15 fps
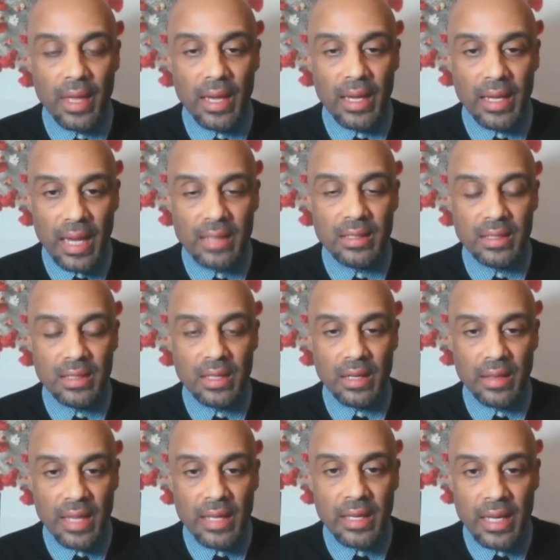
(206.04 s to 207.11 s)
against
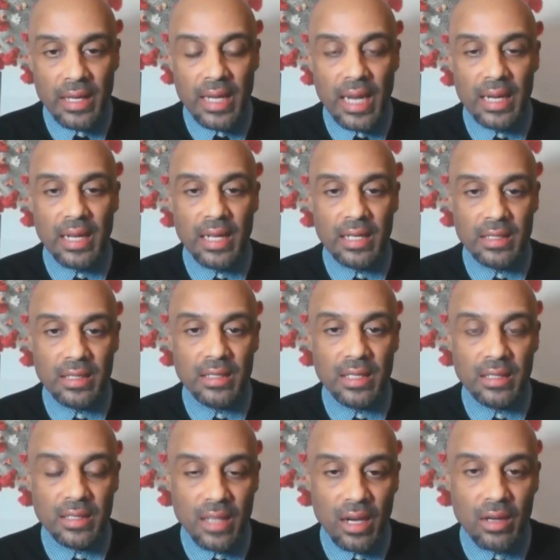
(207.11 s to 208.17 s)
thinking that it's the
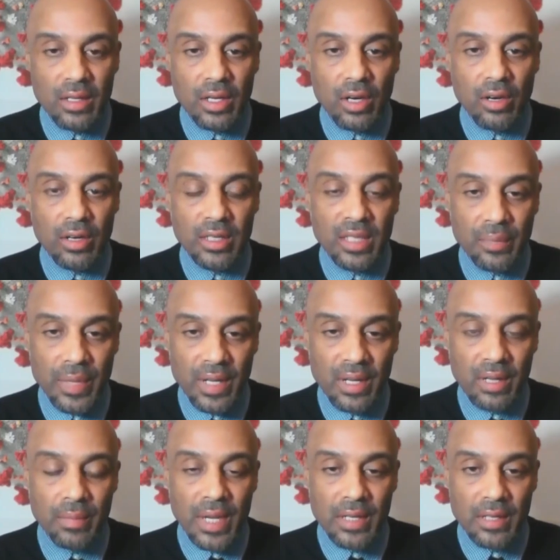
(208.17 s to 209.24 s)
sound or
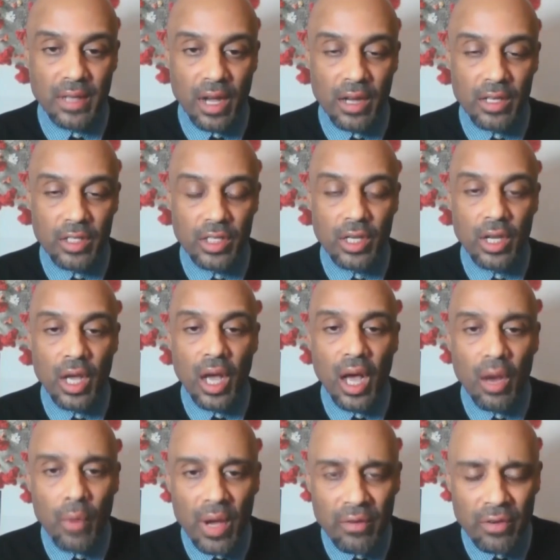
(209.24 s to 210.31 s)
typical methodology.
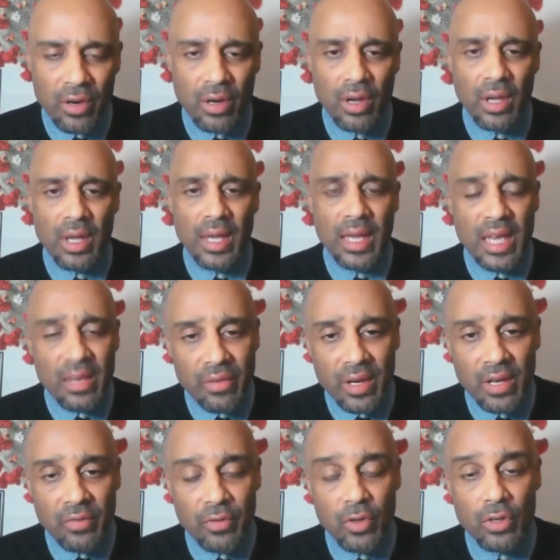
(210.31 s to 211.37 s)
However,
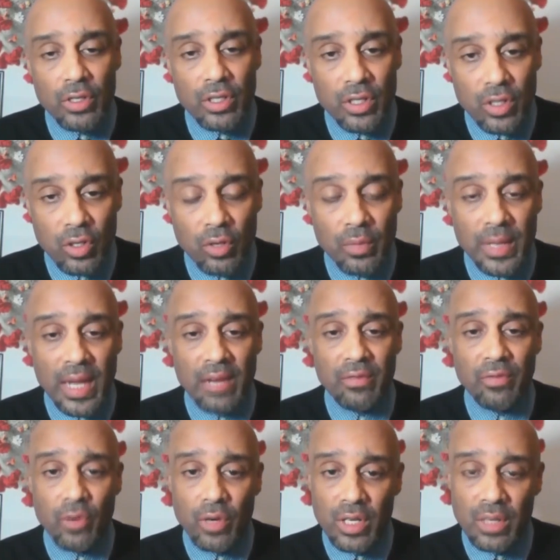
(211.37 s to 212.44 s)
even if you assume
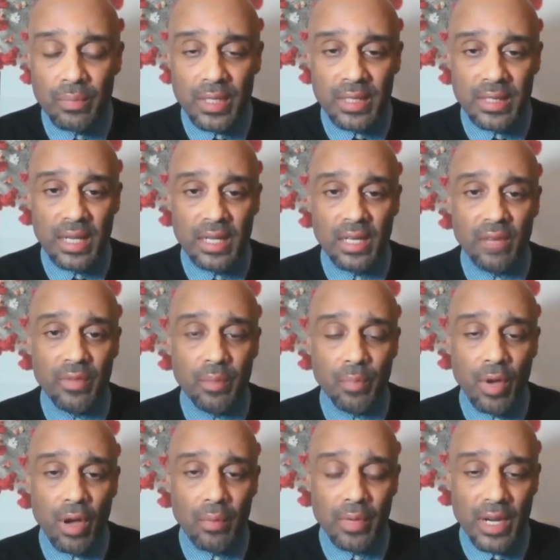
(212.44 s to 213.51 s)
that 14% of the
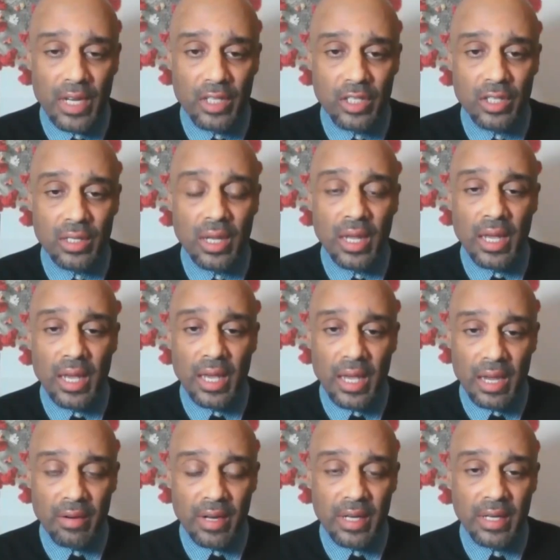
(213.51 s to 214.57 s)
population
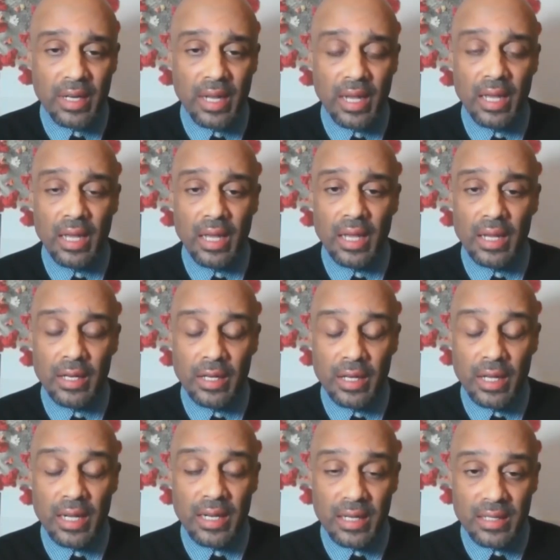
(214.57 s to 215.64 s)
here in
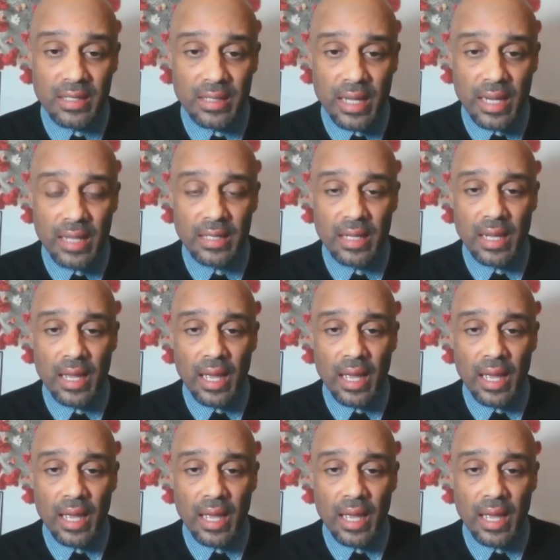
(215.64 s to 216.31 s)
the state